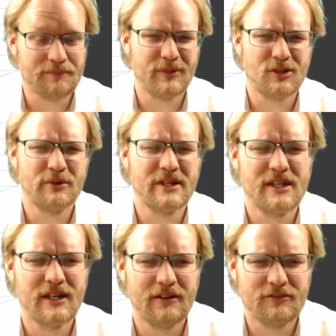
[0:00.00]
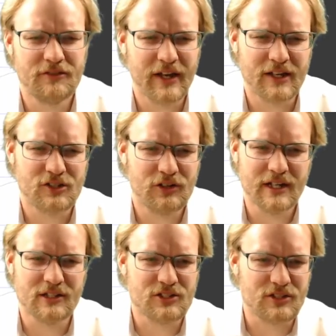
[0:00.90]
But we did have to
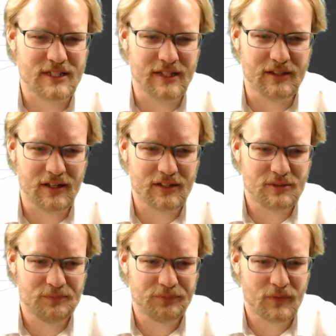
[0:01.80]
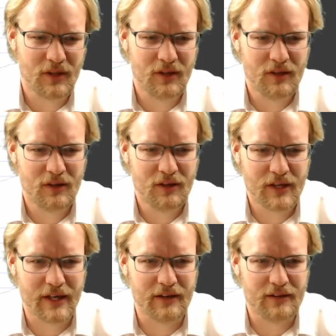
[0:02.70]
factorize to see that.
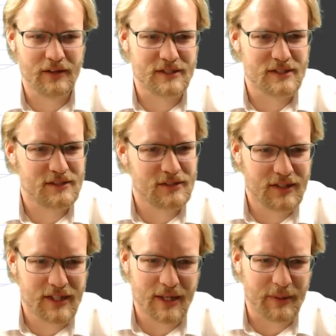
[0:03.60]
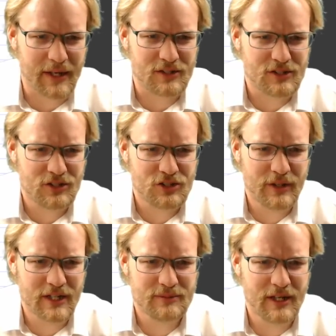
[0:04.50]
Okay, let's keep at it.
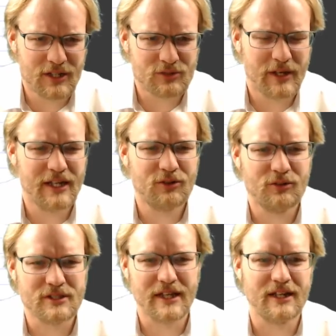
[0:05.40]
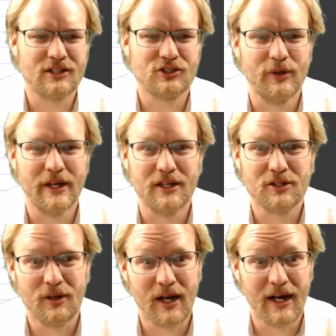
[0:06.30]
2x minus 1 equals x squared.
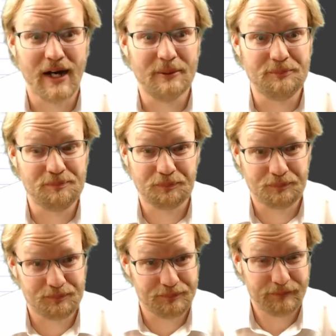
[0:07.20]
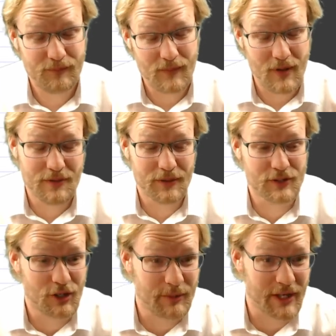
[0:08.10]
This is
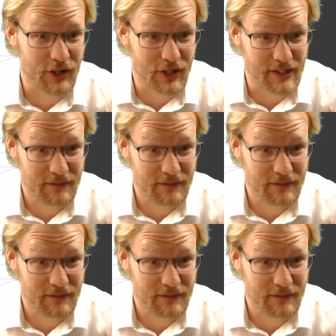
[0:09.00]
going to be a goodie.